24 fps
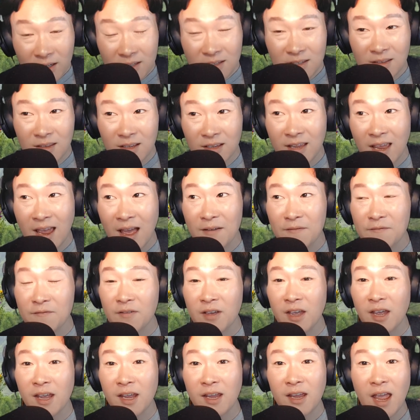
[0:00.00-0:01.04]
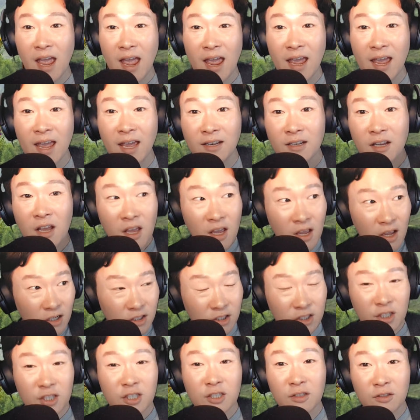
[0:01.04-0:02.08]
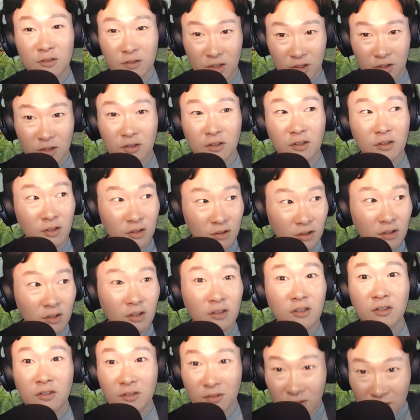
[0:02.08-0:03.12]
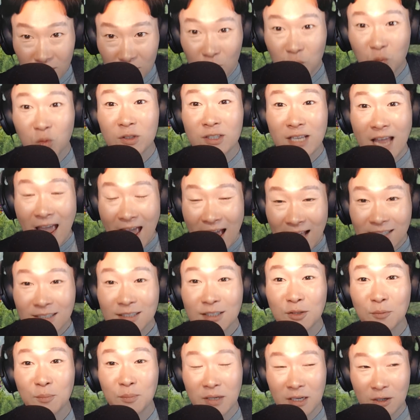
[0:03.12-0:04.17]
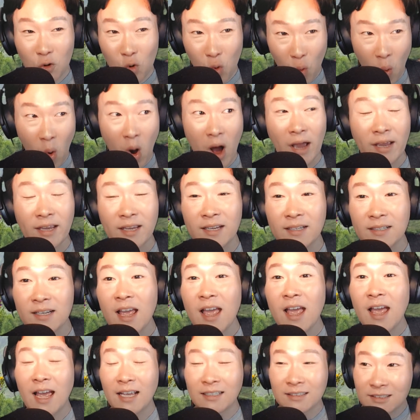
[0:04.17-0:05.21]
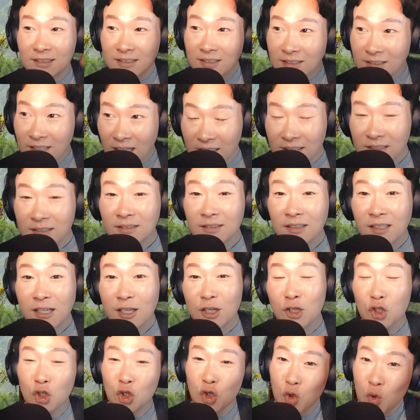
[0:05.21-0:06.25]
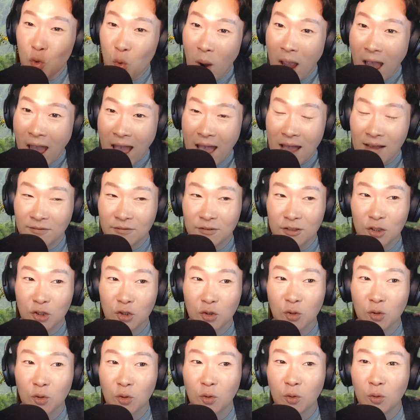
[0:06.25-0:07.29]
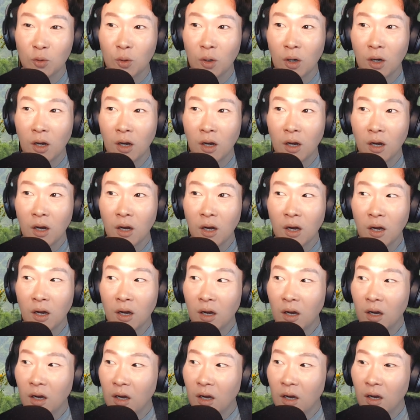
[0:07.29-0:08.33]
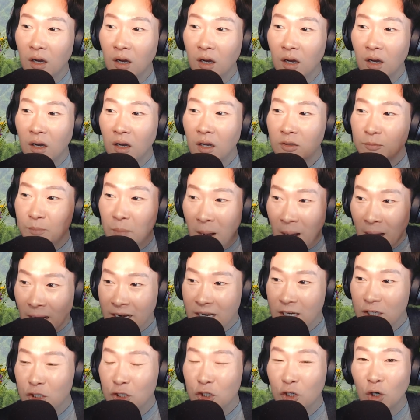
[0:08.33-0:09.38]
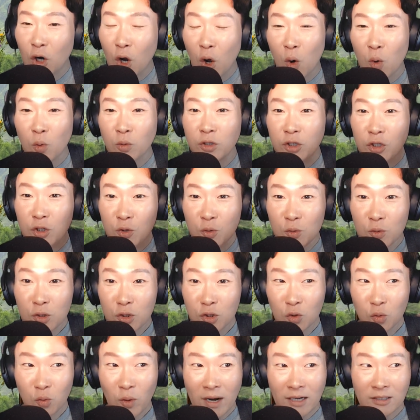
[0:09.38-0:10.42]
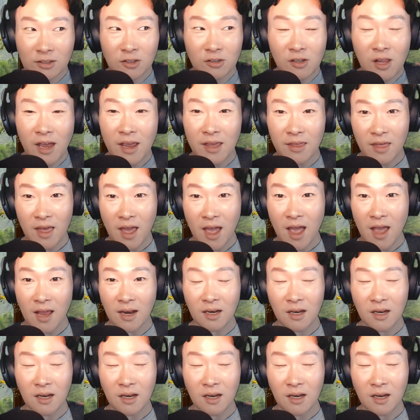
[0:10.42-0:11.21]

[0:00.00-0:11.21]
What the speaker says: in the cafe and just was asked to be quiet, and suddenly you have to punish your own news director like that?